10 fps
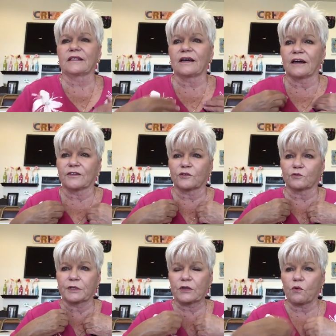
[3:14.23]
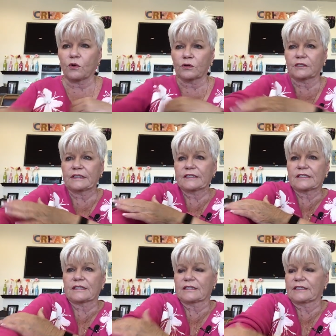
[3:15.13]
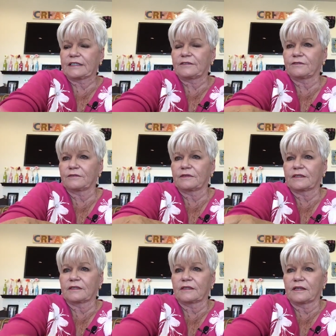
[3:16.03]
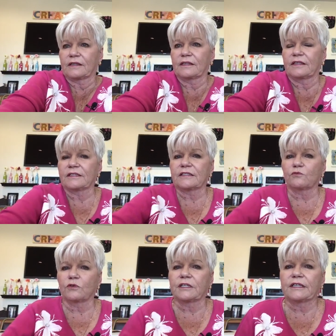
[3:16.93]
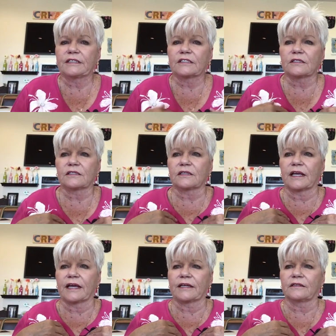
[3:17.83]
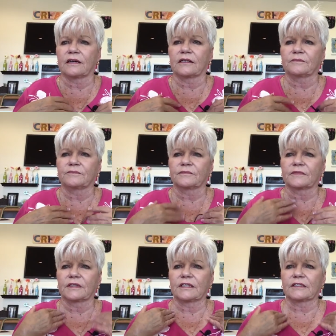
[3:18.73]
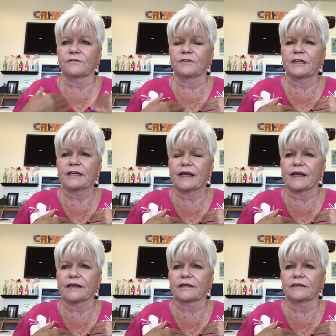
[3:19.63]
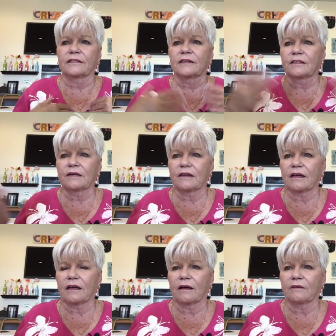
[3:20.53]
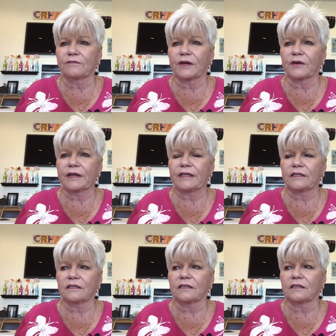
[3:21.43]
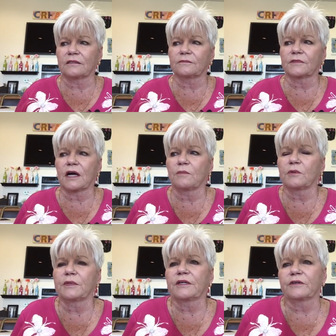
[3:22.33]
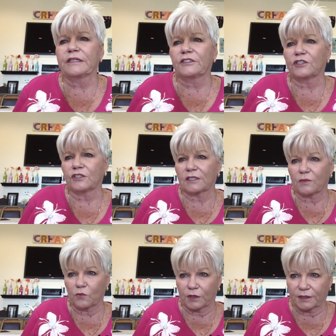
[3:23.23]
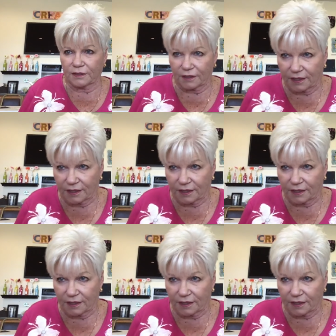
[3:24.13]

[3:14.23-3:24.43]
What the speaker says: 3/4 length sleeve. This one is, and it's a V-neck. Very complimentary to someone